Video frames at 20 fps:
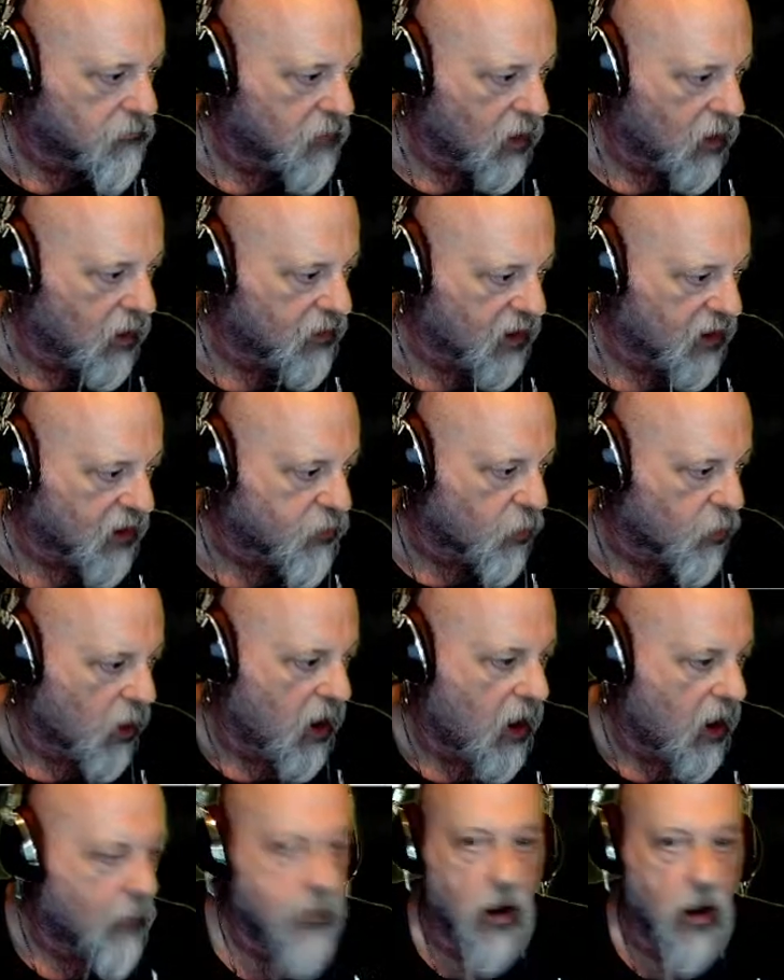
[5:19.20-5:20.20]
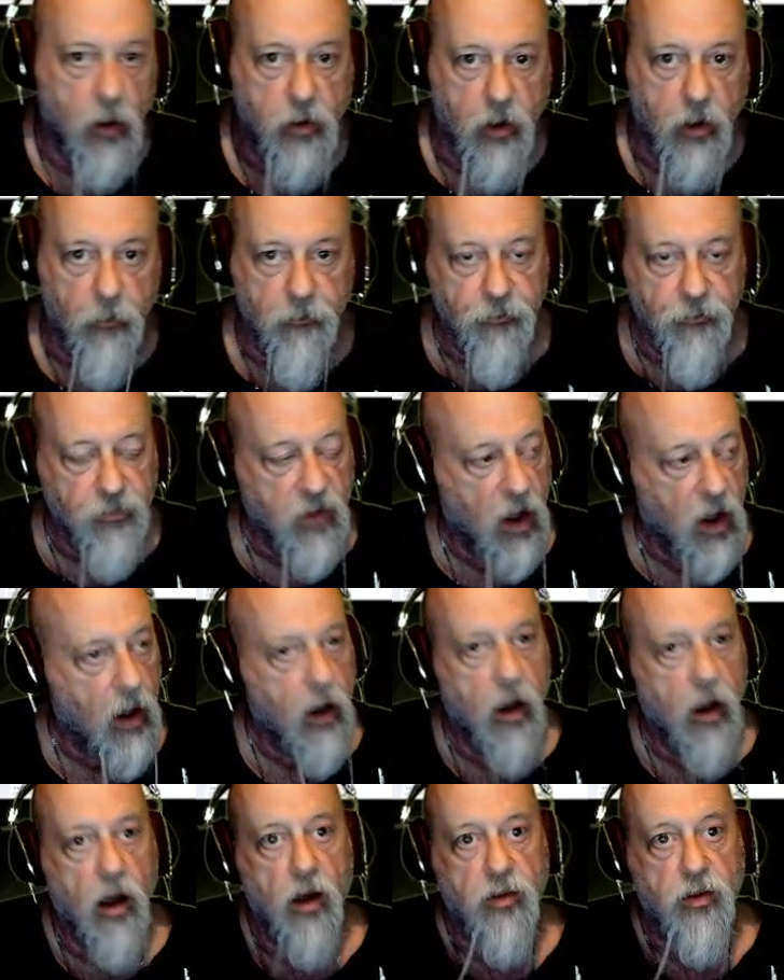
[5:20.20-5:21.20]
That's where I upload them.
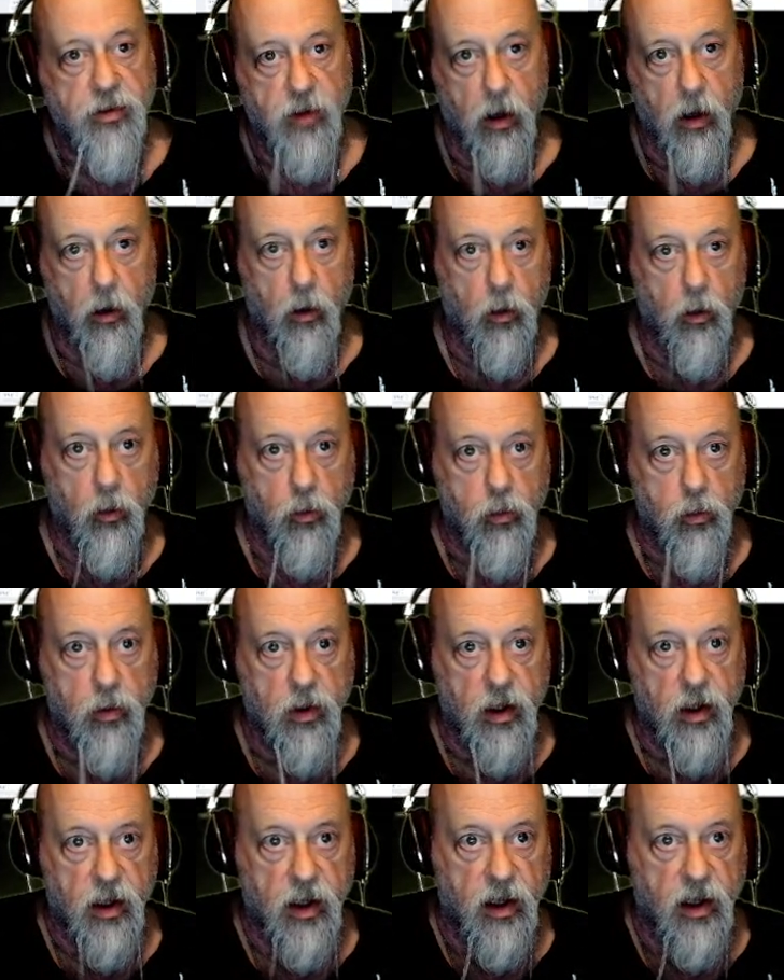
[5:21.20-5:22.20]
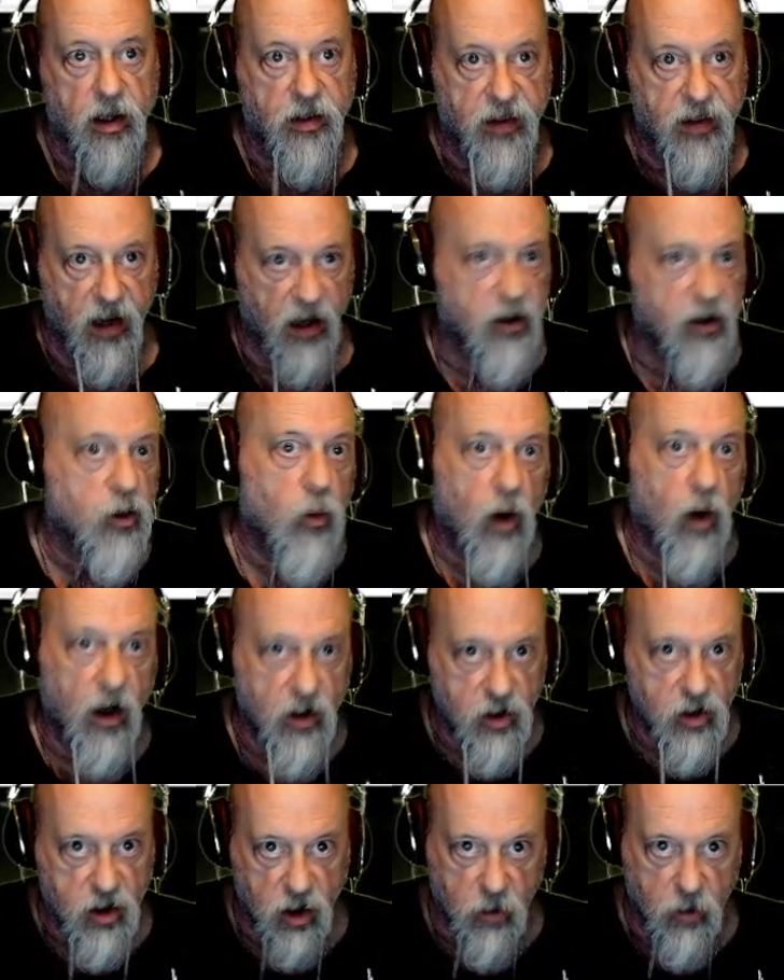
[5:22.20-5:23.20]
So the other one
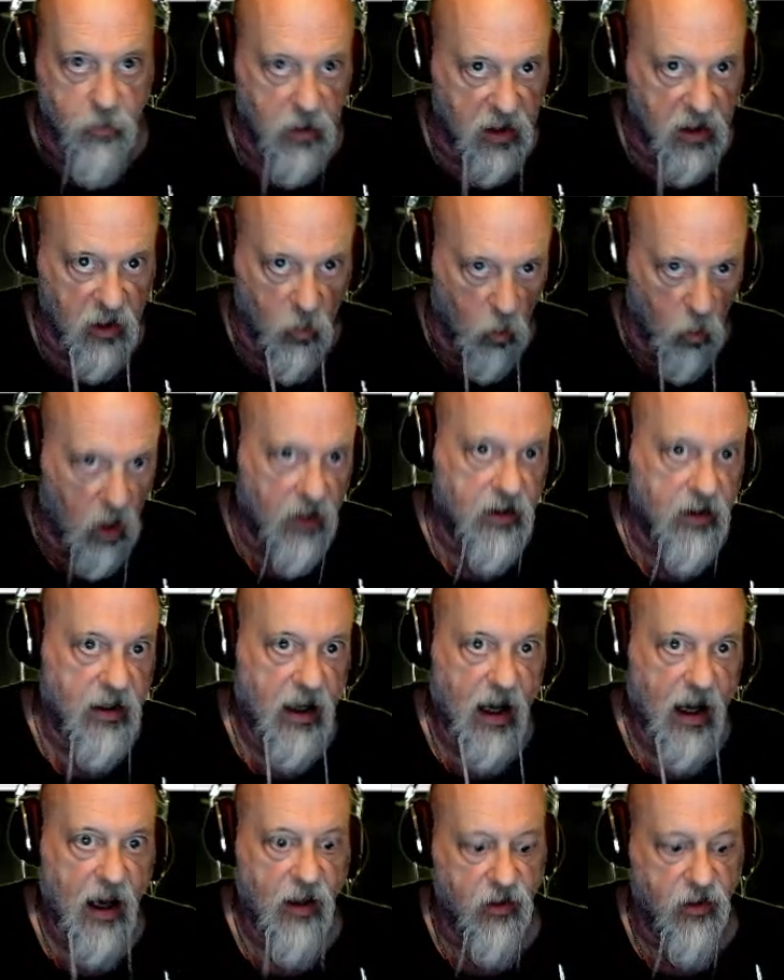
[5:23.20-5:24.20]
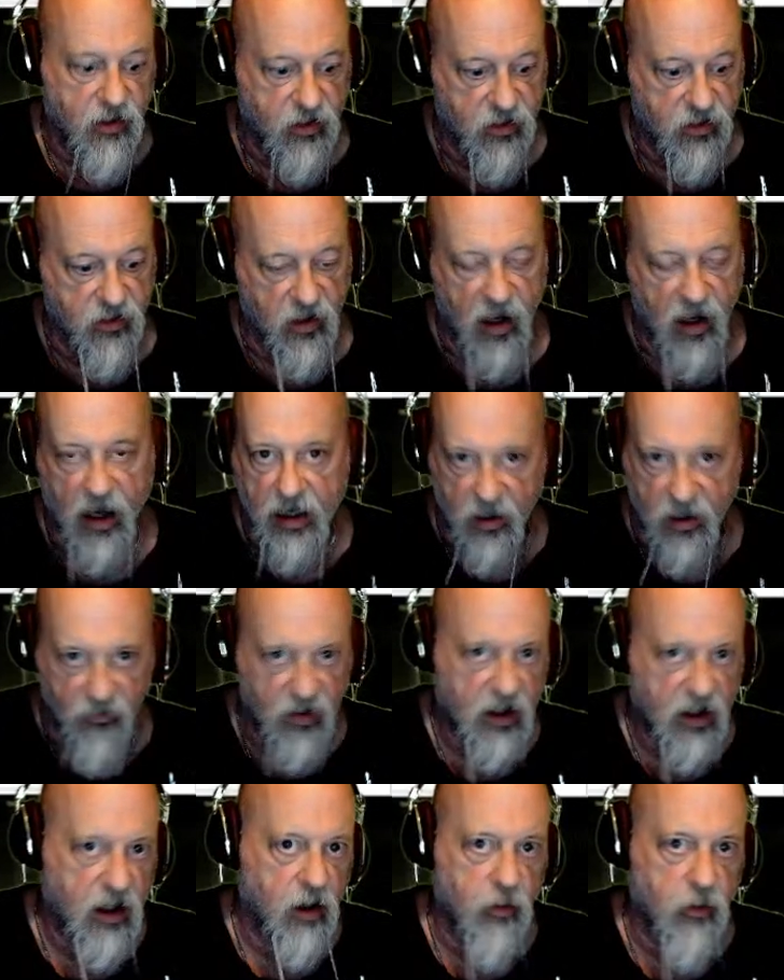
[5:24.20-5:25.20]
should be the one that has any
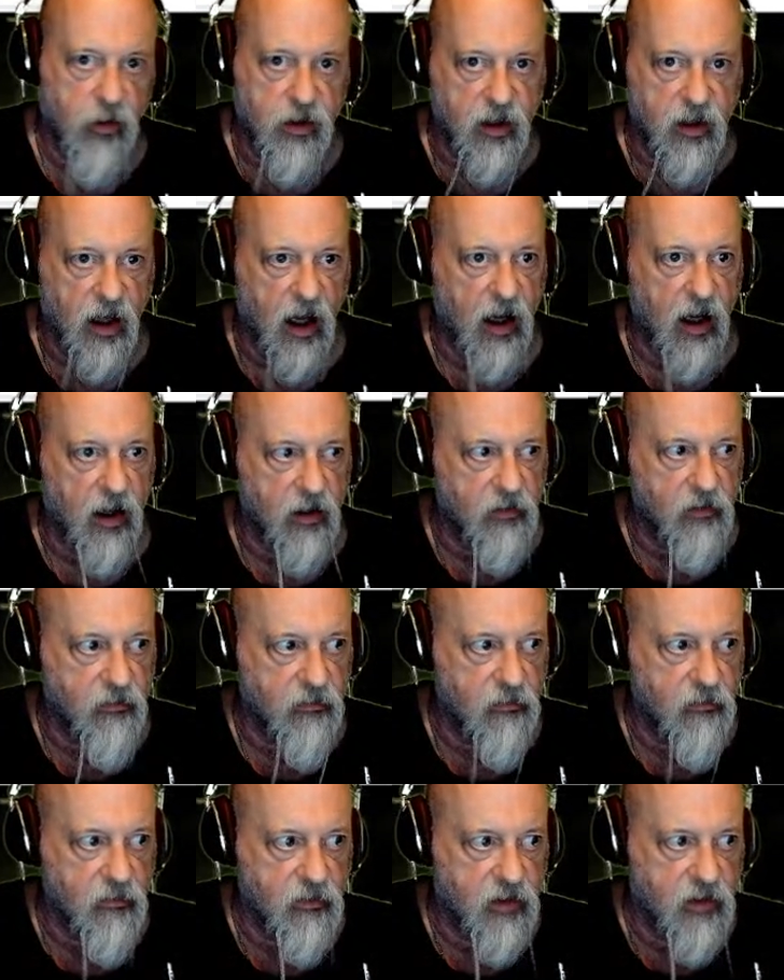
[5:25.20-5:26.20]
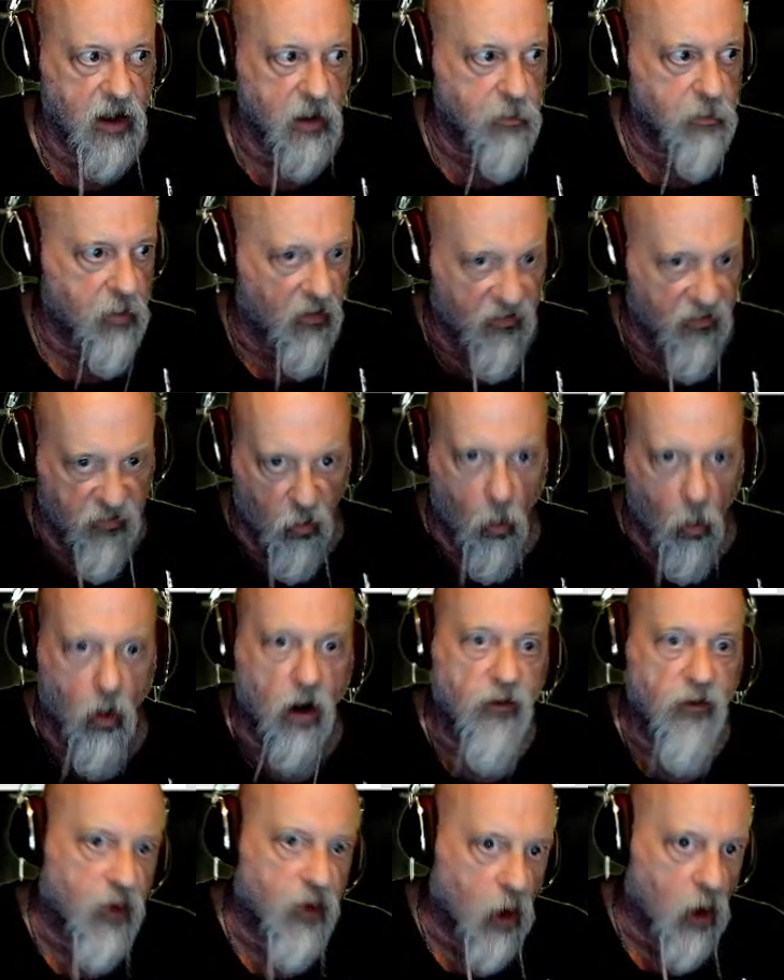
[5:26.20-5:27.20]
videos that I did before
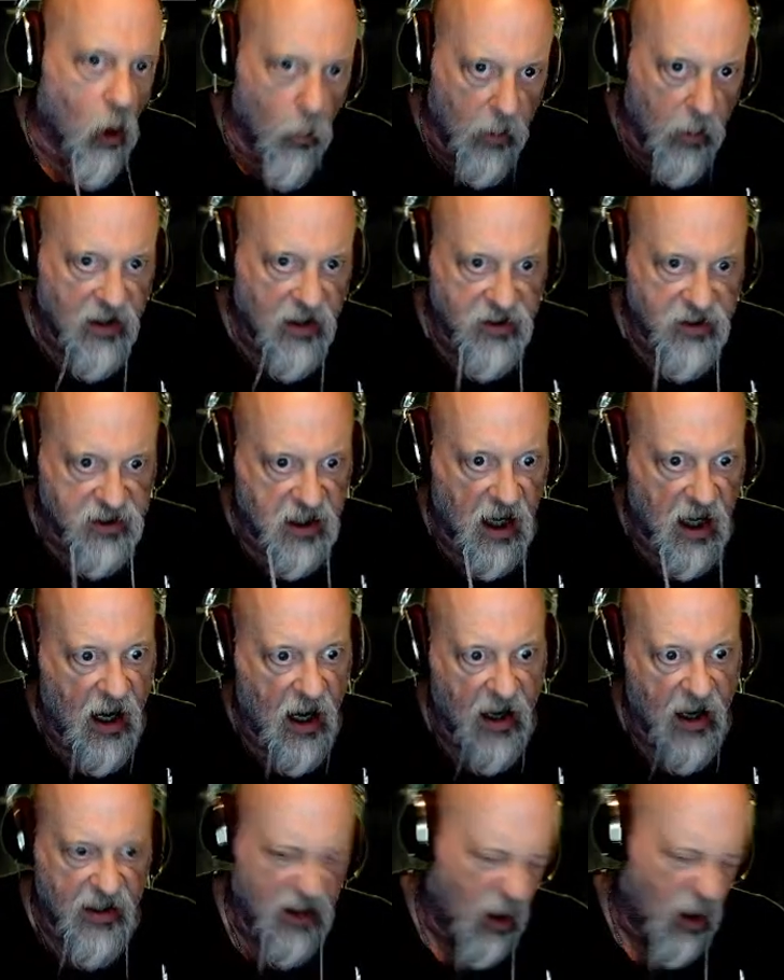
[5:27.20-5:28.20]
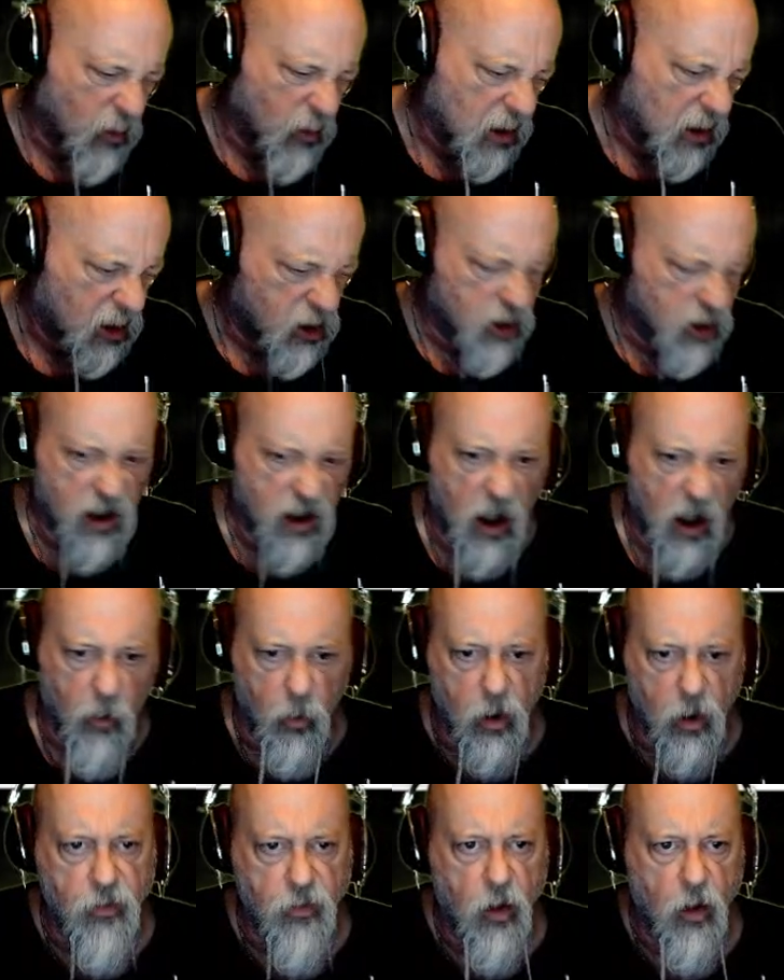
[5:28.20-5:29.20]
for No Man's Sky, and I really should get
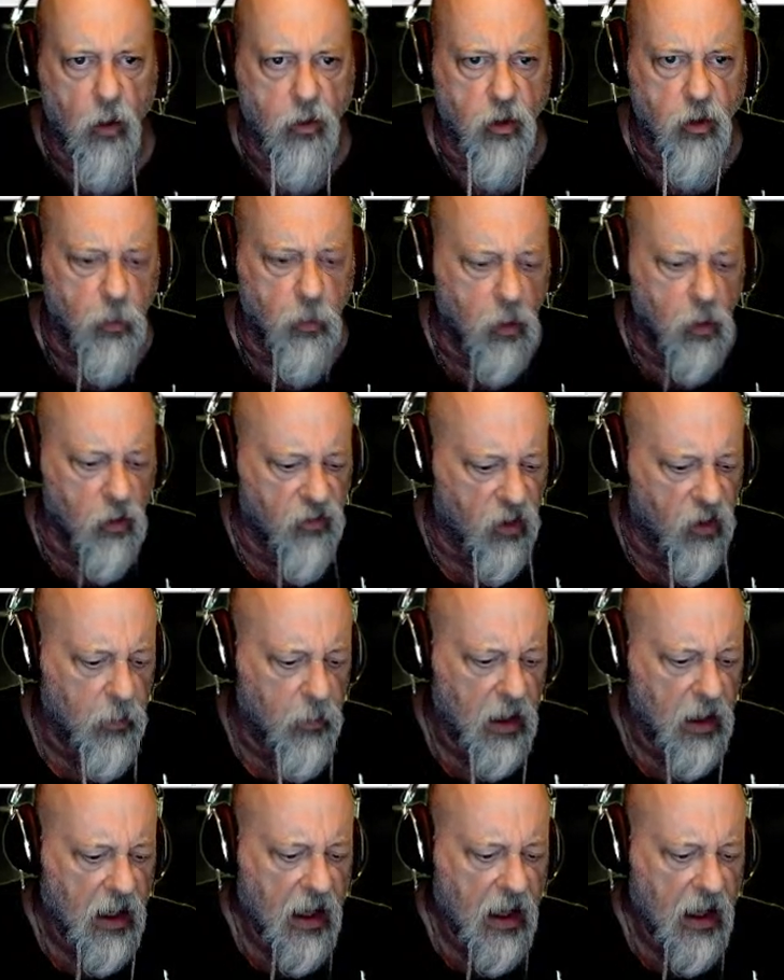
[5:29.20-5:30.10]
rid of those or move them.